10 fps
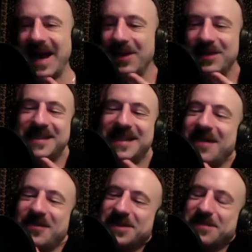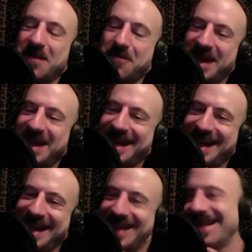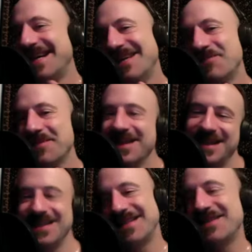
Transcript: only said I would just be a minute. Sorry. You